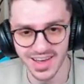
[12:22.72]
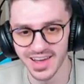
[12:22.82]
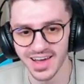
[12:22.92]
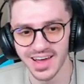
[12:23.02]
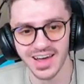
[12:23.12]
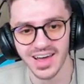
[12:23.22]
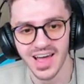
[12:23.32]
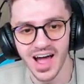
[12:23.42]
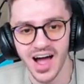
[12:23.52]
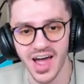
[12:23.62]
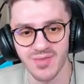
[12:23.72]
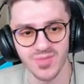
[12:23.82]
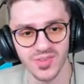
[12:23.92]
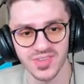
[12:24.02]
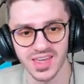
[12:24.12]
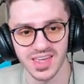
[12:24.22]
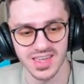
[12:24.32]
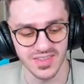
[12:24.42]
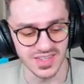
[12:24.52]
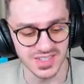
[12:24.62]
I am not
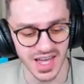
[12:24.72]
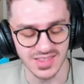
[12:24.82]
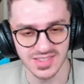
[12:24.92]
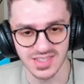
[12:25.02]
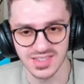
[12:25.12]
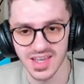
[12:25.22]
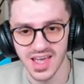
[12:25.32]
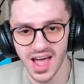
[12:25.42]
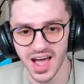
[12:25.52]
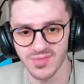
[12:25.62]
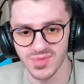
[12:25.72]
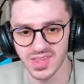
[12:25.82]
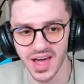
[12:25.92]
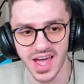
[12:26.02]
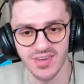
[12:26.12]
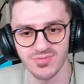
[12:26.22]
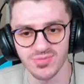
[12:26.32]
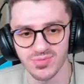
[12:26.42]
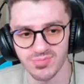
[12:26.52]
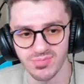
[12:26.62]
taking any chances. I mean, I have...
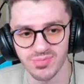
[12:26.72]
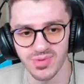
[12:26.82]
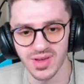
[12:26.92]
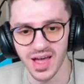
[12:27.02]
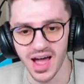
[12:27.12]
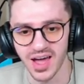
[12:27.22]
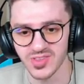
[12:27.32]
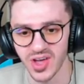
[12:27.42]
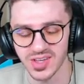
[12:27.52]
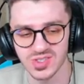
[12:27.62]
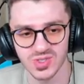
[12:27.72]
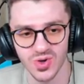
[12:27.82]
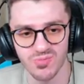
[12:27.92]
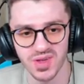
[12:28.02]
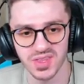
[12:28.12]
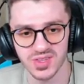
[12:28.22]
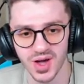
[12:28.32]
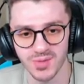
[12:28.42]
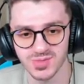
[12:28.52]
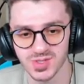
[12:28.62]
I died so many
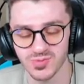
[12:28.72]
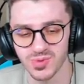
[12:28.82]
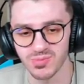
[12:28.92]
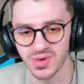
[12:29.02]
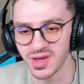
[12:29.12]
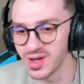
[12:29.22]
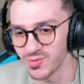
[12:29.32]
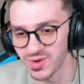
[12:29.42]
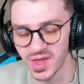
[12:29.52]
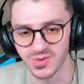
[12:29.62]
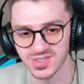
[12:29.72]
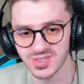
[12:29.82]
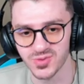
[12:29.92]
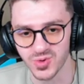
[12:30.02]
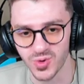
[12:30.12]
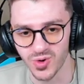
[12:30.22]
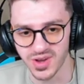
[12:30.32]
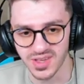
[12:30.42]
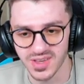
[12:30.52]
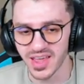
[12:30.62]
times uh, when I was not
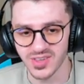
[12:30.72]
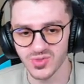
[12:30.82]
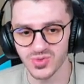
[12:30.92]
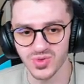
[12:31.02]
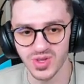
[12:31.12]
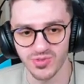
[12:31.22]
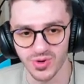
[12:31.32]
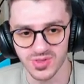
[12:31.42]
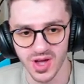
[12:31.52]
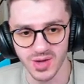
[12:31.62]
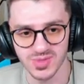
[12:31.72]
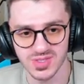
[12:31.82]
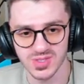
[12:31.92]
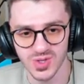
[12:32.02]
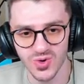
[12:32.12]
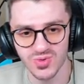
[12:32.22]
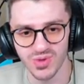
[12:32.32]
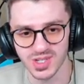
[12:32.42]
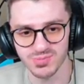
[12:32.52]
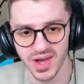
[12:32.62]
recording. Like three, four times. So
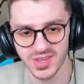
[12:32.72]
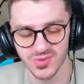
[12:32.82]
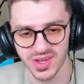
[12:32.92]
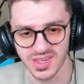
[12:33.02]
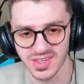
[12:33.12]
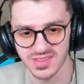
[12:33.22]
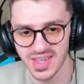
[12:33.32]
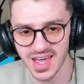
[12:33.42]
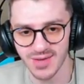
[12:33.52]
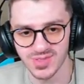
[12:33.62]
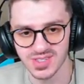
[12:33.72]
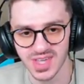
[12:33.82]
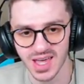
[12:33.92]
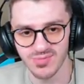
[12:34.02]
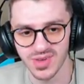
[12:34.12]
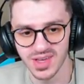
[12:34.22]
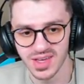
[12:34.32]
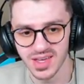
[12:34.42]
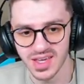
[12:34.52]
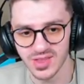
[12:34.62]
much backtracking. Damn, this game.
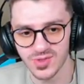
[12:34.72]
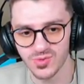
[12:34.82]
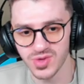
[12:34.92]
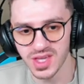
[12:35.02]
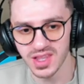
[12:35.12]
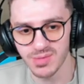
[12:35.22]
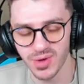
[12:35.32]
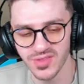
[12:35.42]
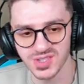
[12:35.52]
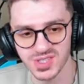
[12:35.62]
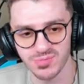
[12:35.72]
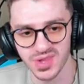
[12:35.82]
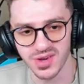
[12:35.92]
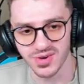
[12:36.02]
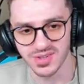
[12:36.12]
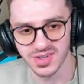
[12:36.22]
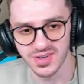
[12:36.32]
It really punished the player.